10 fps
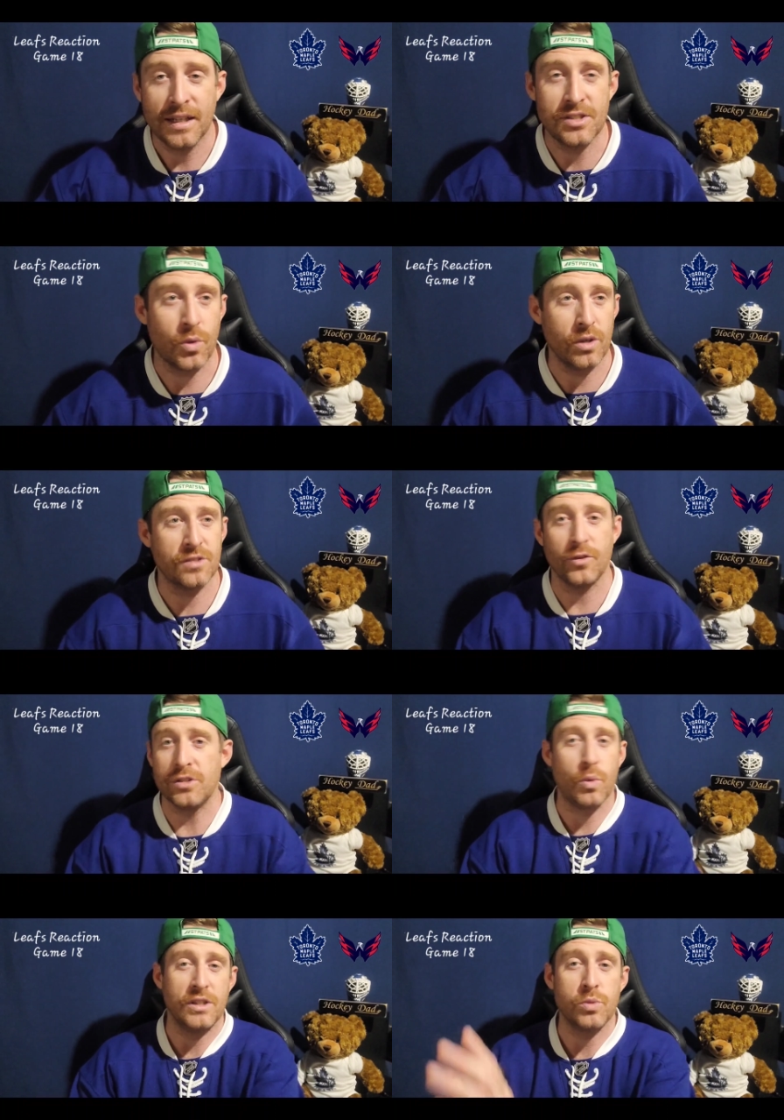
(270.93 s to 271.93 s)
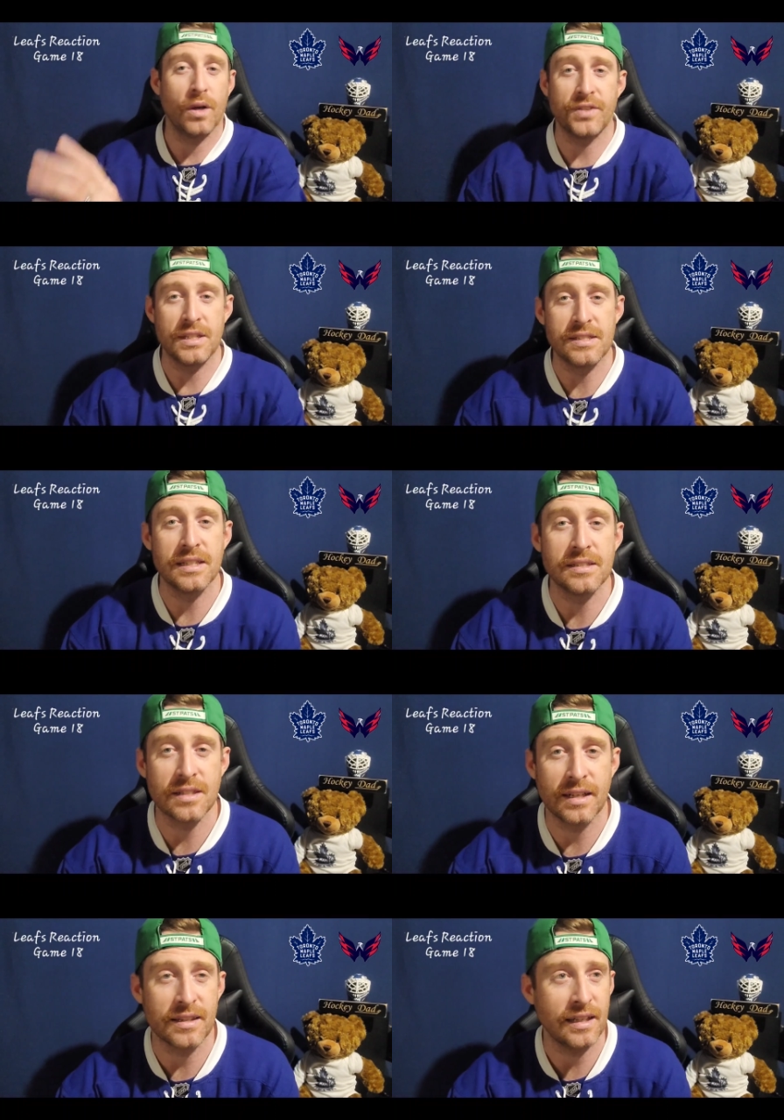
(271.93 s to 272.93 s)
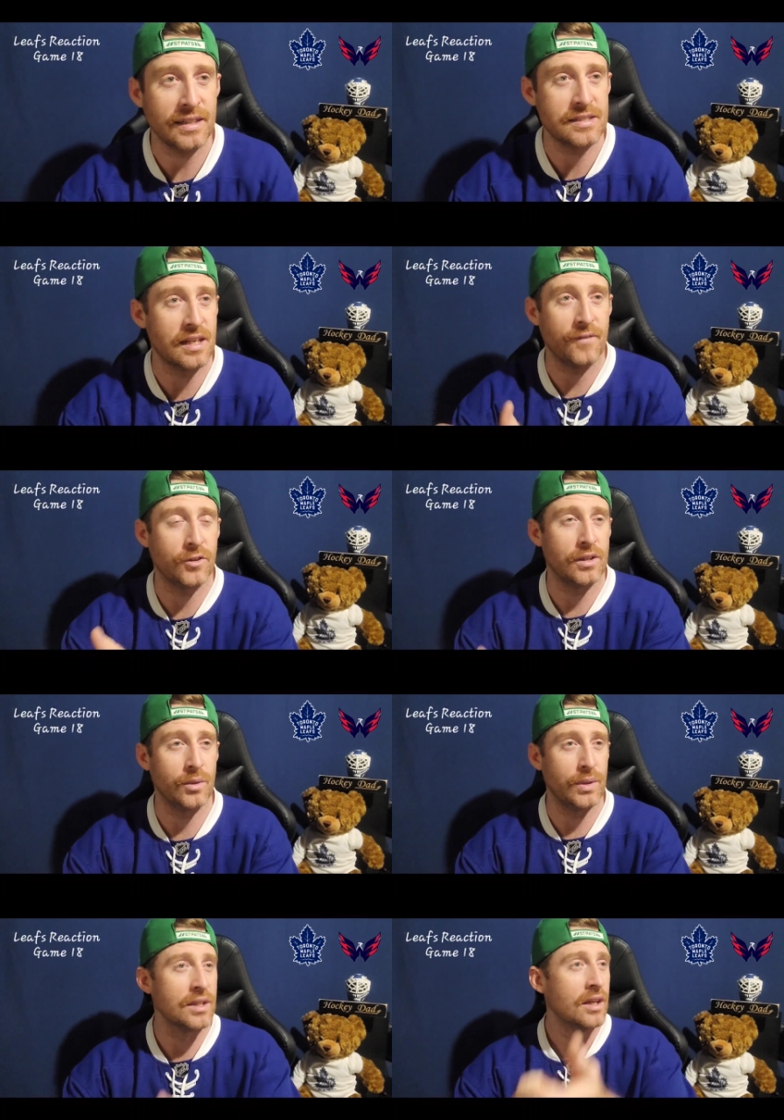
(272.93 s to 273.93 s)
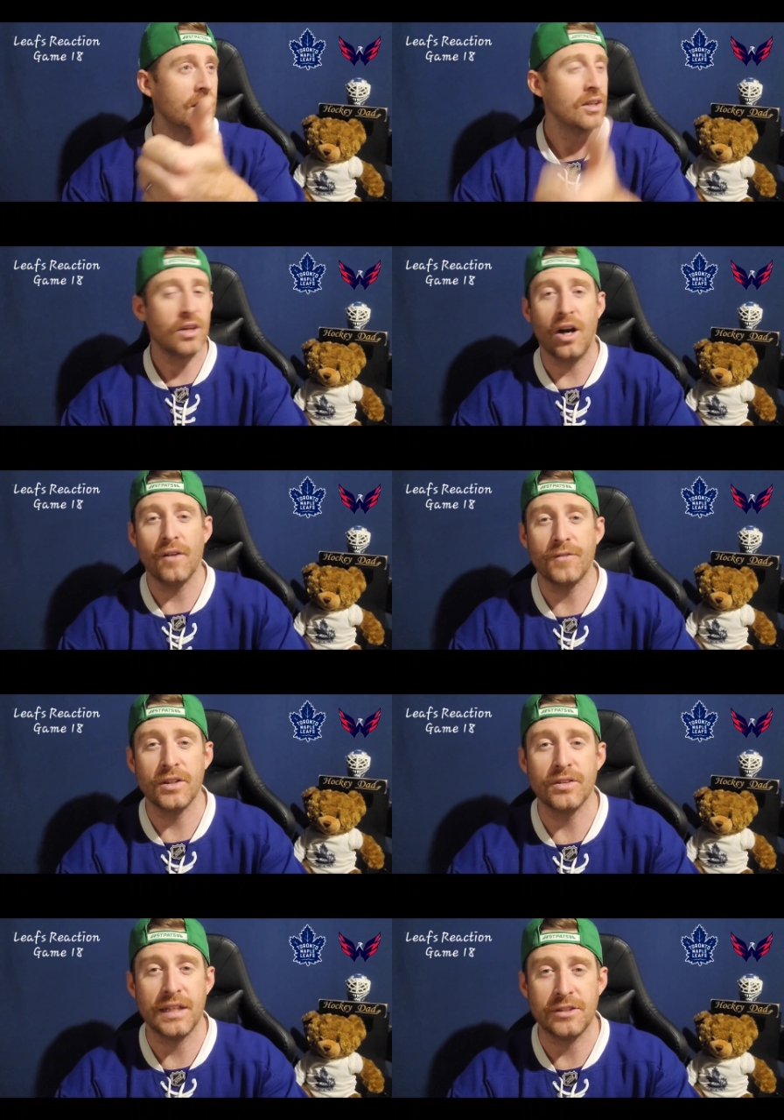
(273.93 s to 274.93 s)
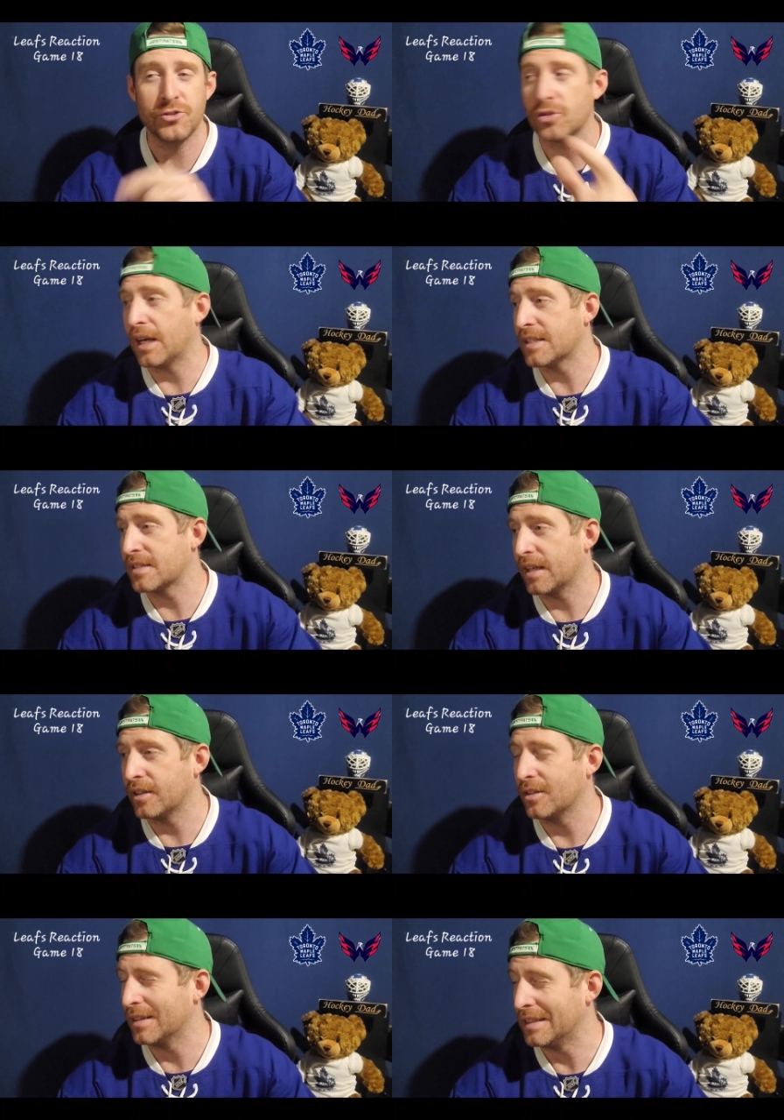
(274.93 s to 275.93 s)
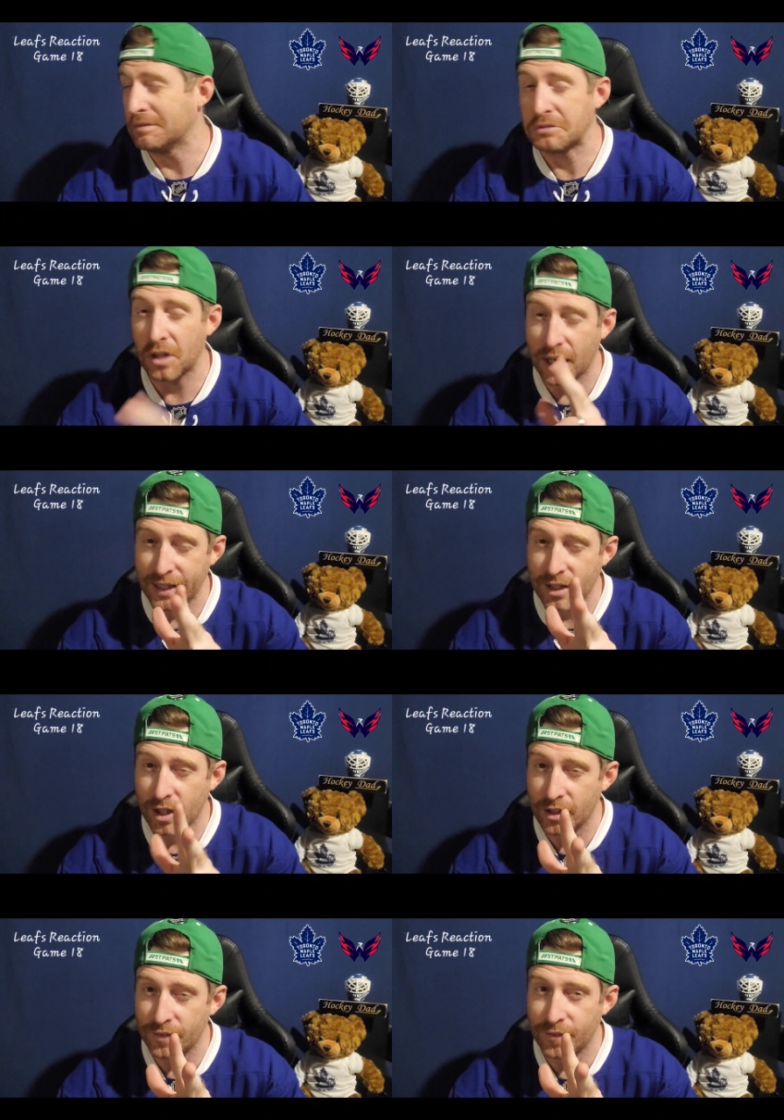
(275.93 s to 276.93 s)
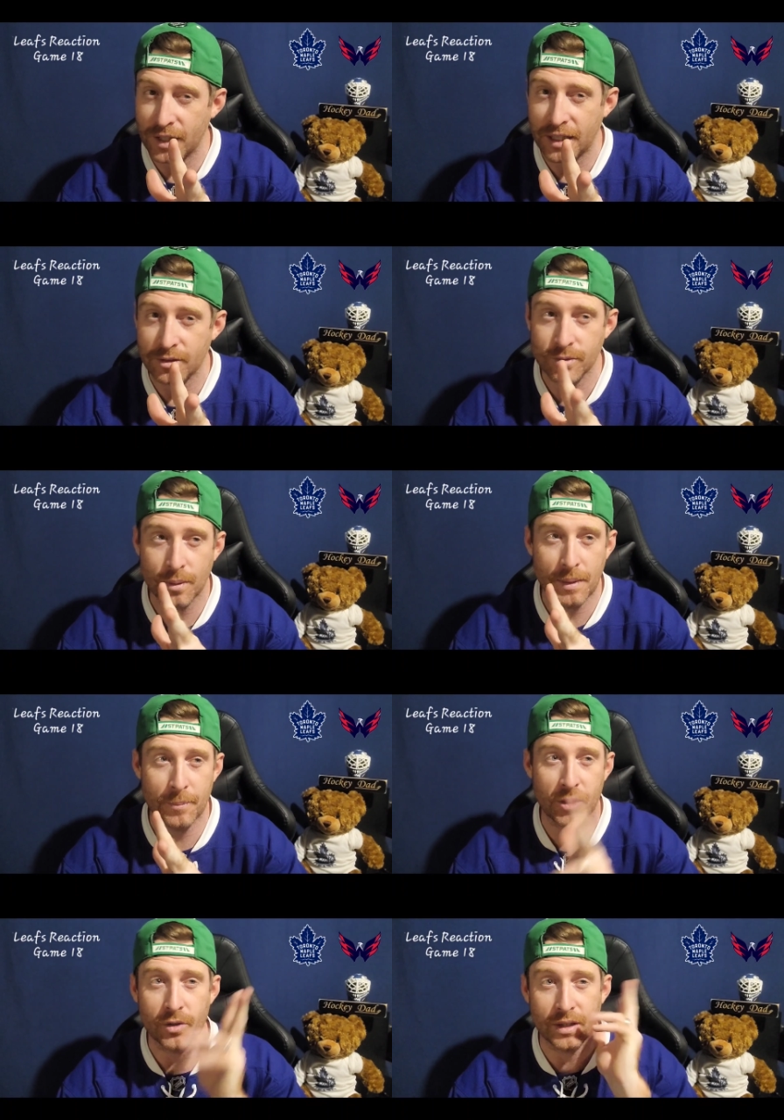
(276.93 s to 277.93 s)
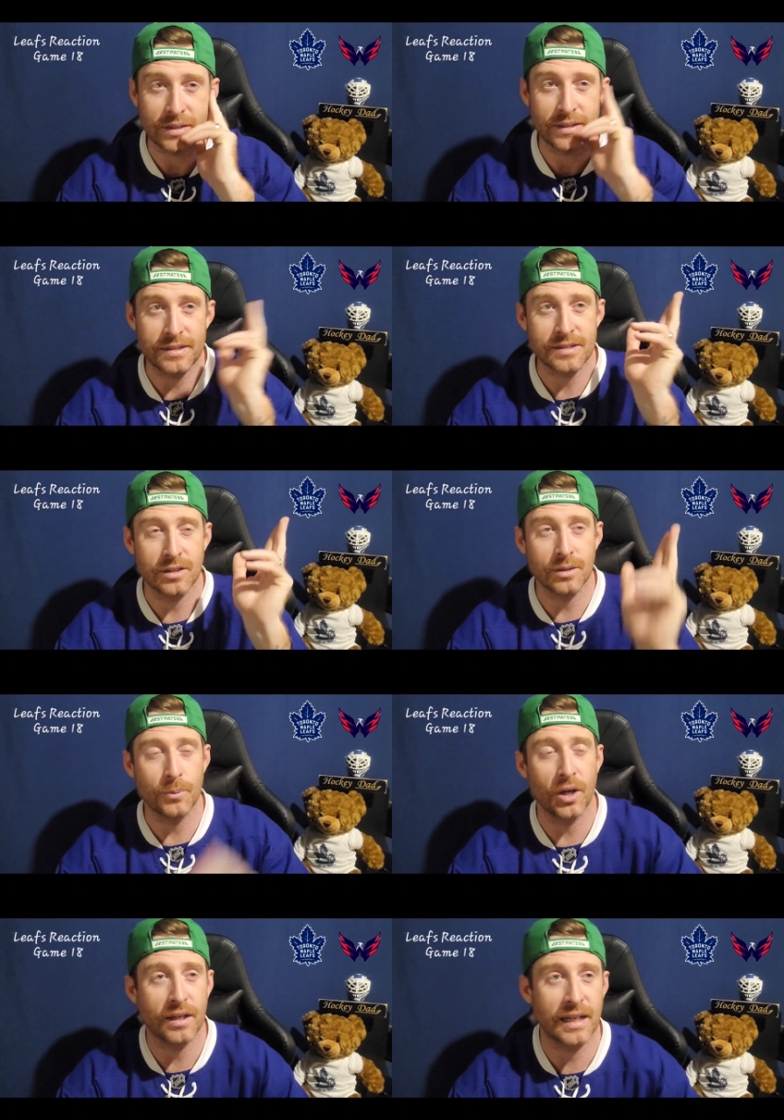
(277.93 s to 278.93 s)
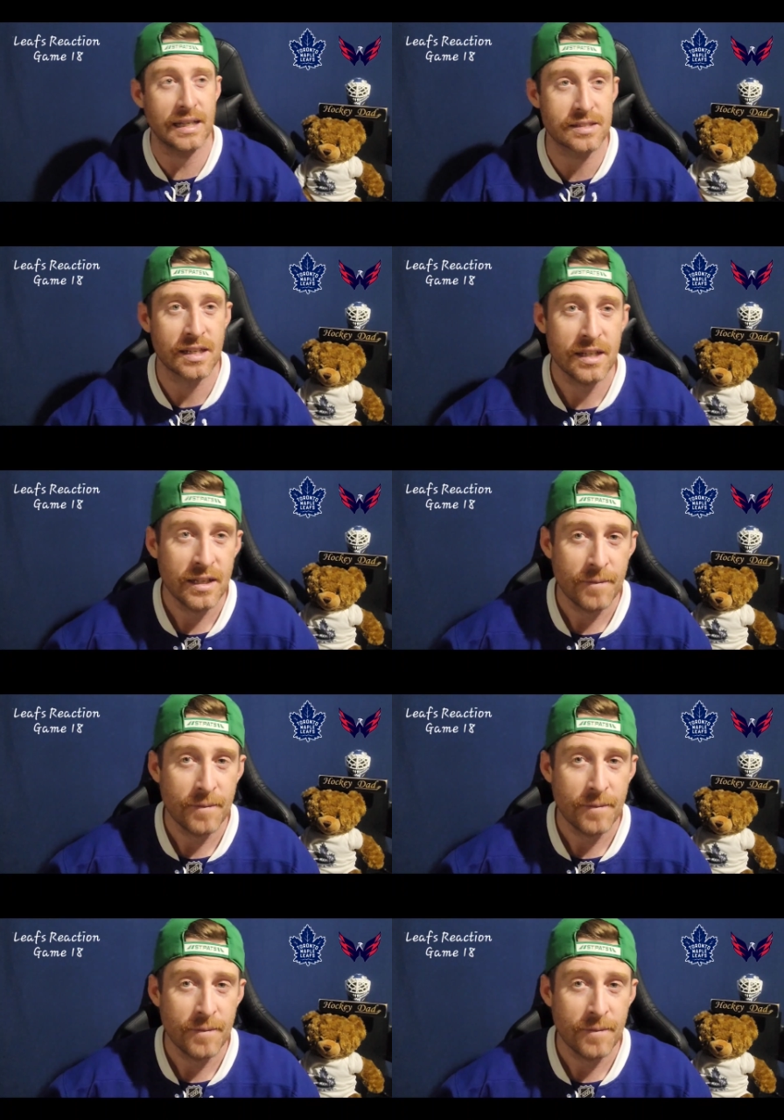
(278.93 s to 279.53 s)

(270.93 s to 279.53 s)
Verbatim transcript: He scores for his what twelfth of the season, I think. He's tied for the lead with Caufield and Draisaitl and Reinhart, if I remember correctly. They said on the broadcast,